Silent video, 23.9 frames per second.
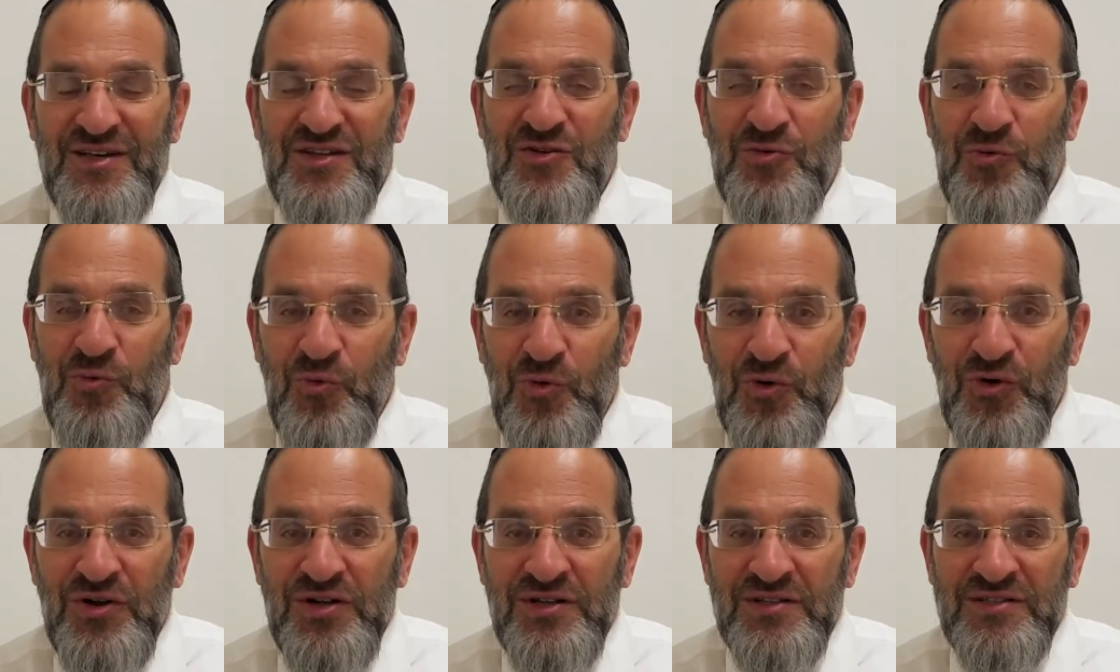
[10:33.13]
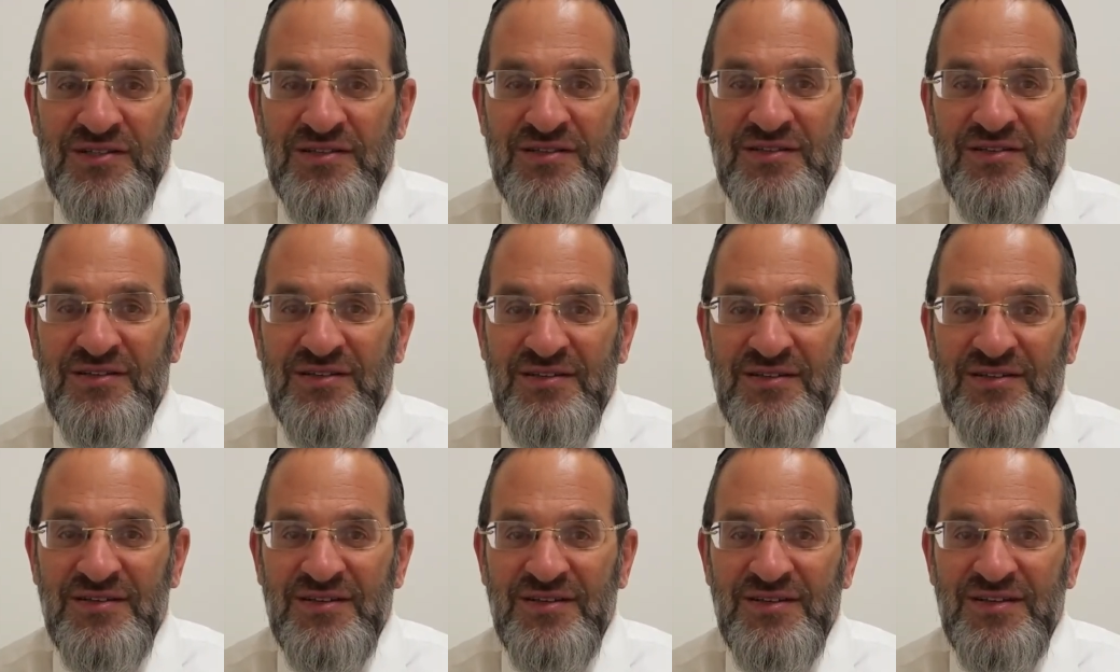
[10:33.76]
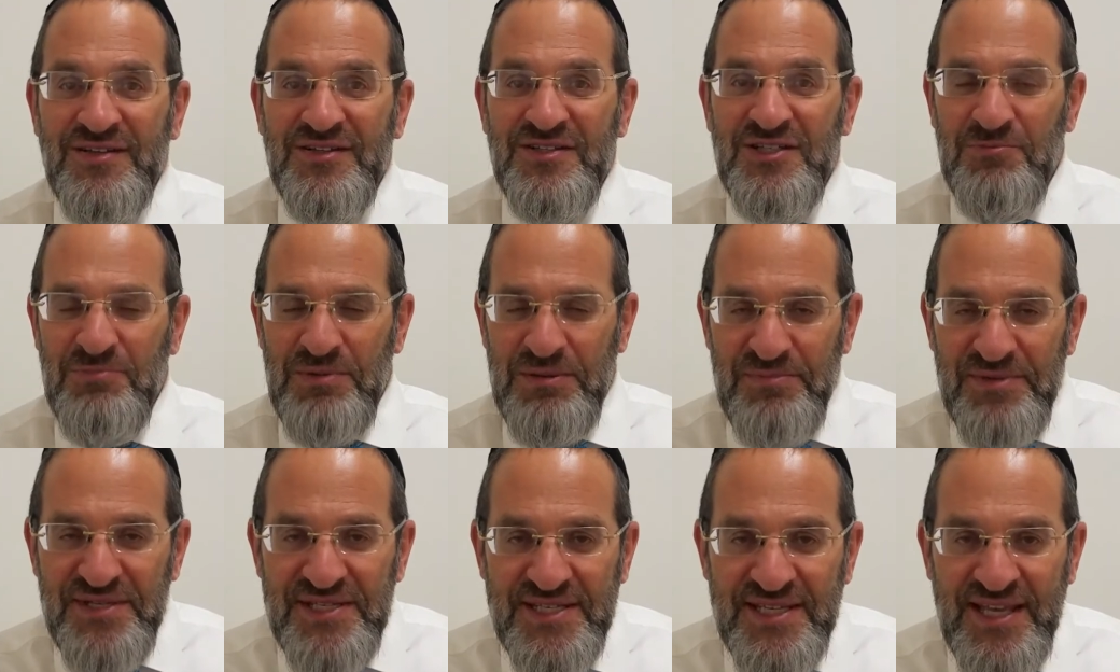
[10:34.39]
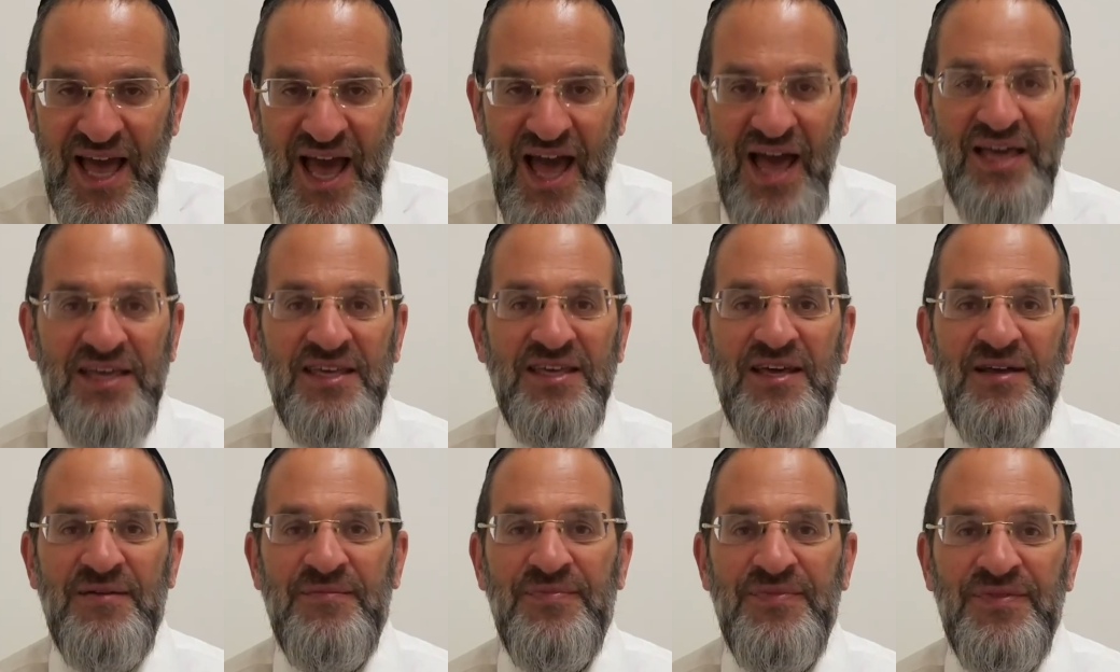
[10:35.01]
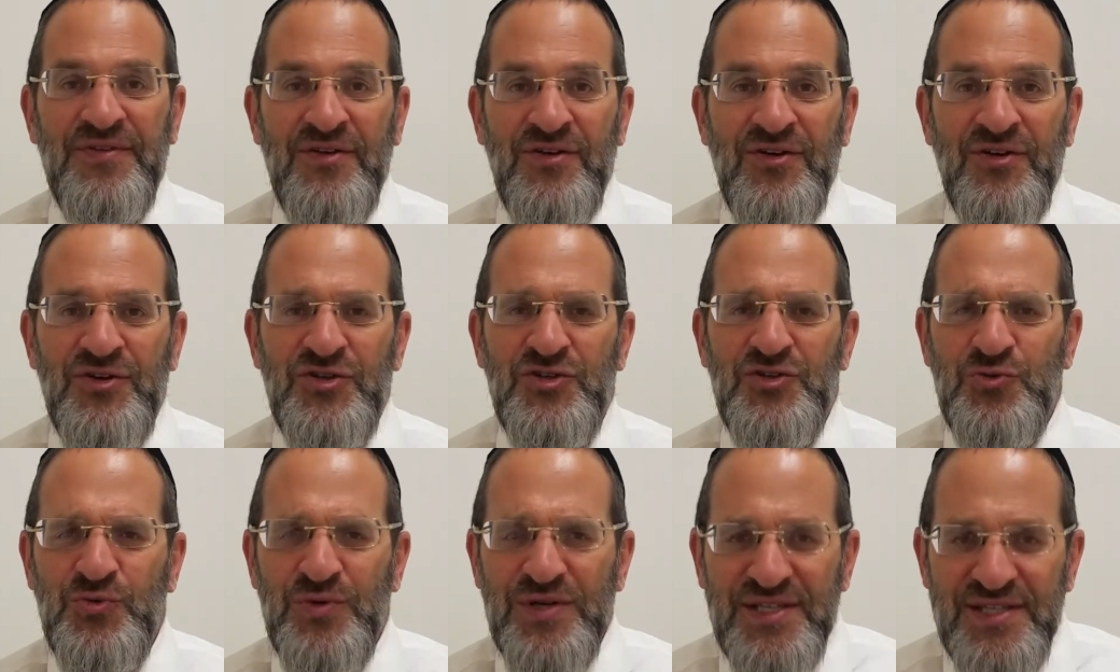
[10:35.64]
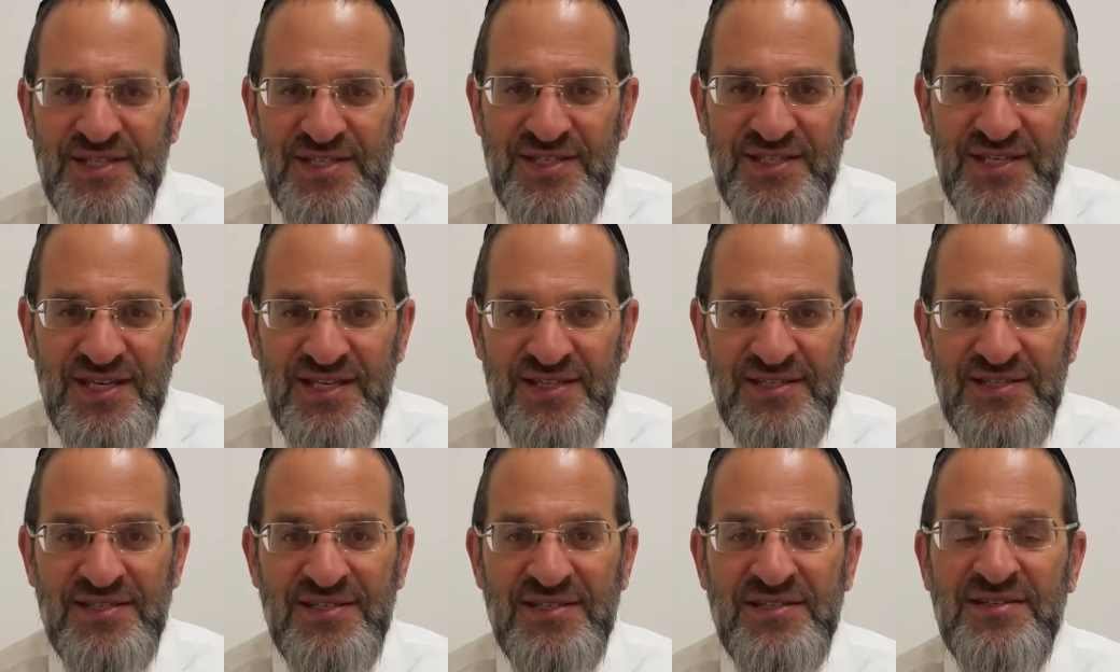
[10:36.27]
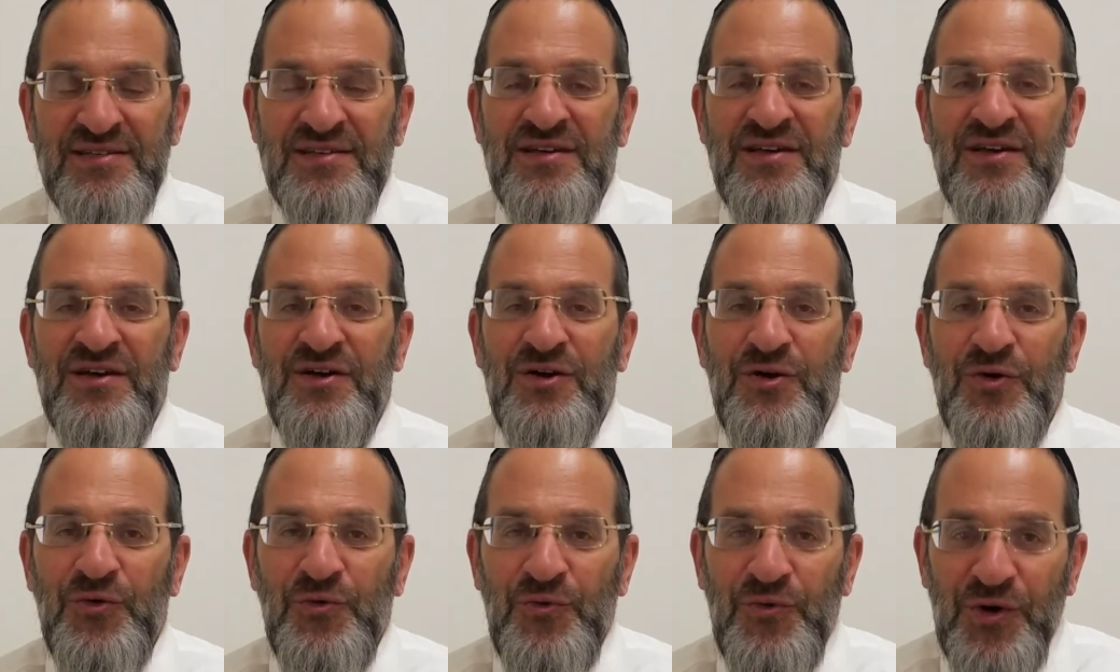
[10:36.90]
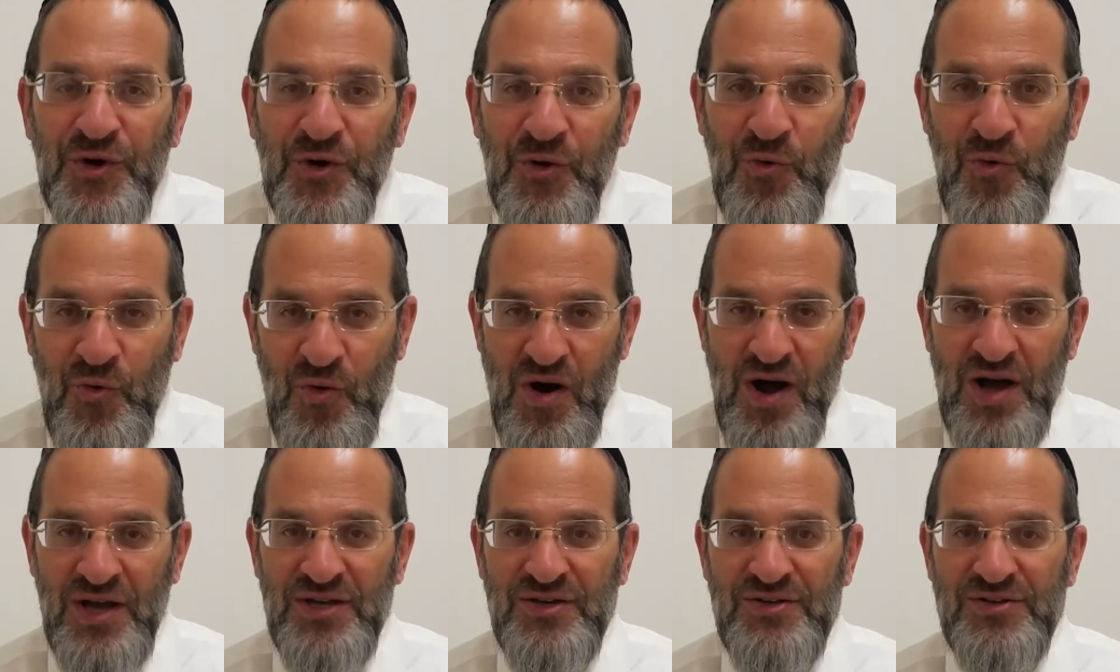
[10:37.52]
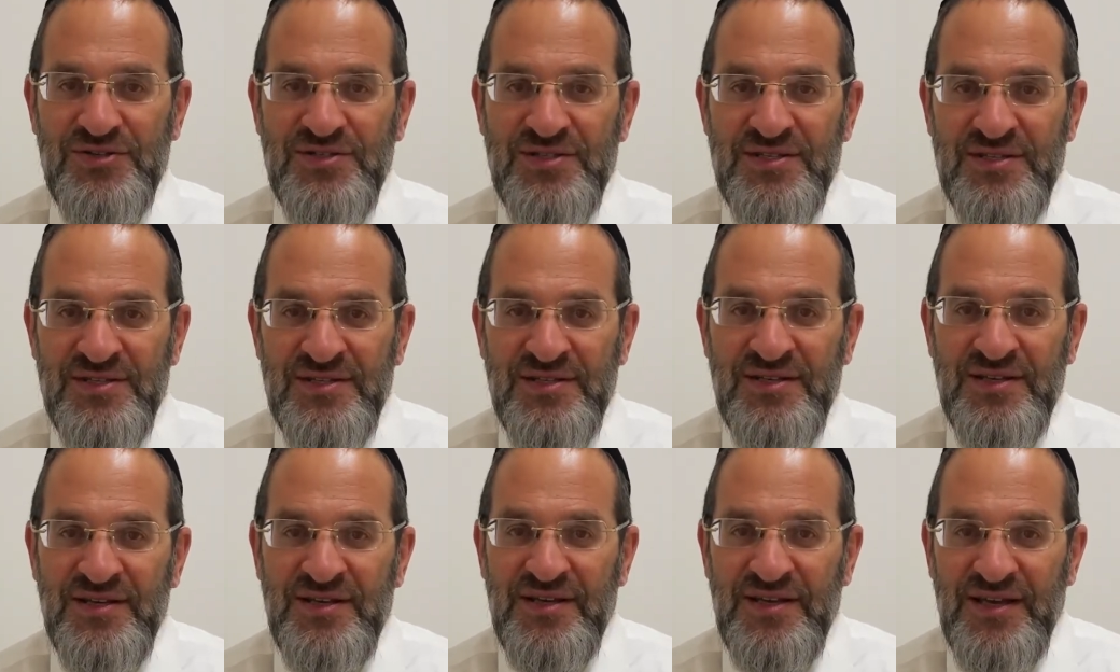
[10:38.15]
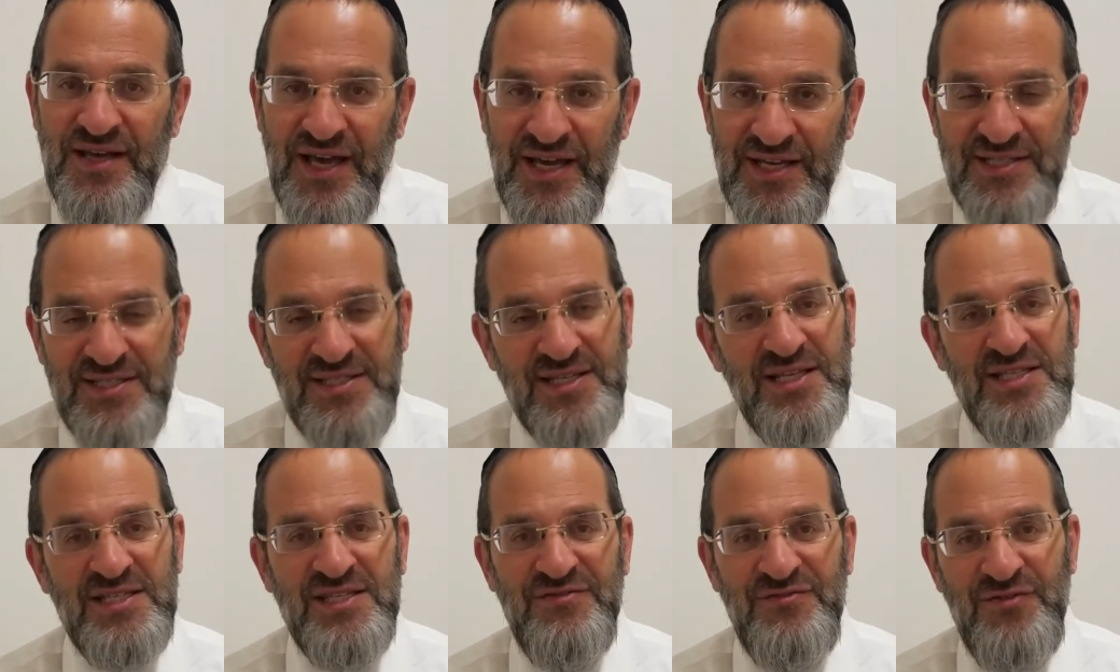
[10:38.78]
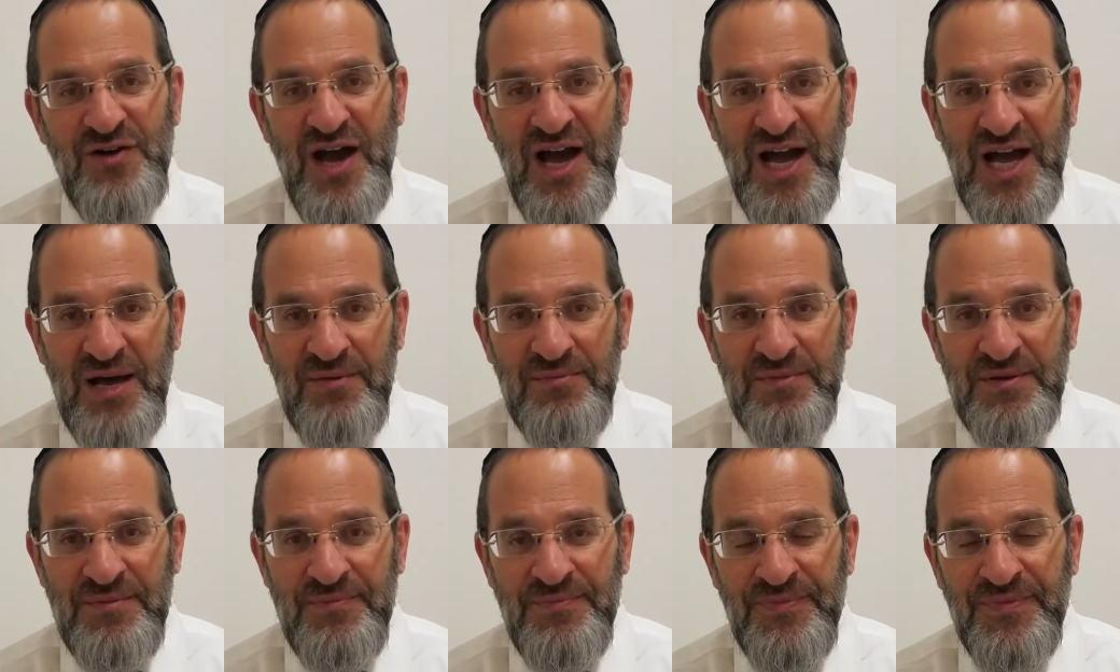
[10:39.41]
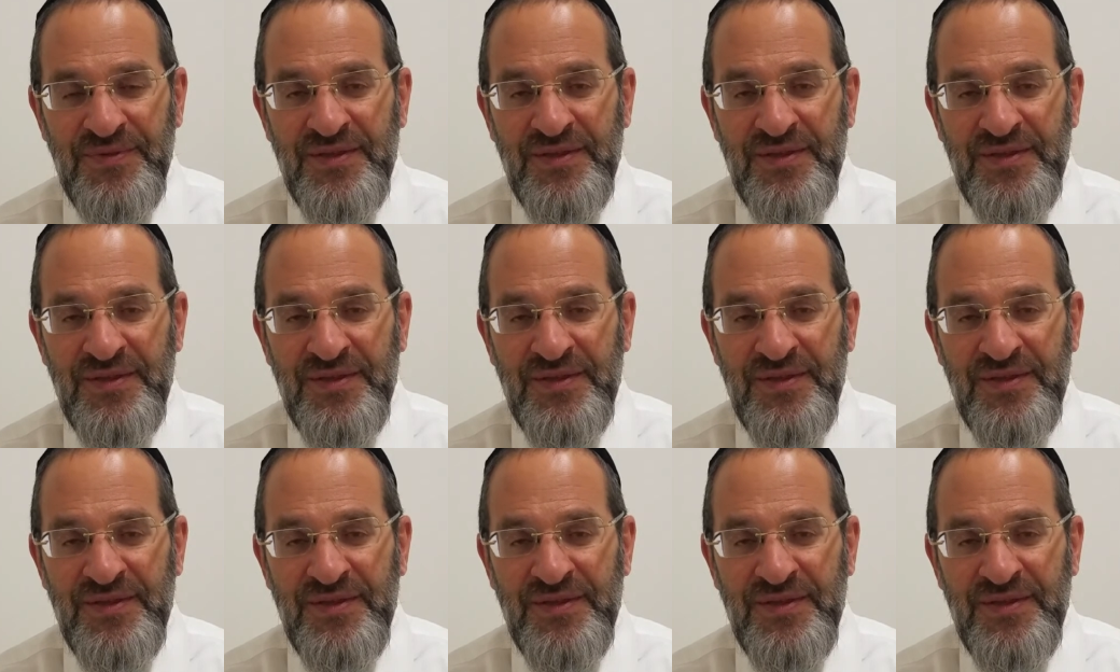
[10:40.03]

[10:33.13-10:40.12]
The world, to be miskayim, to exist, requires a sense of rachamim.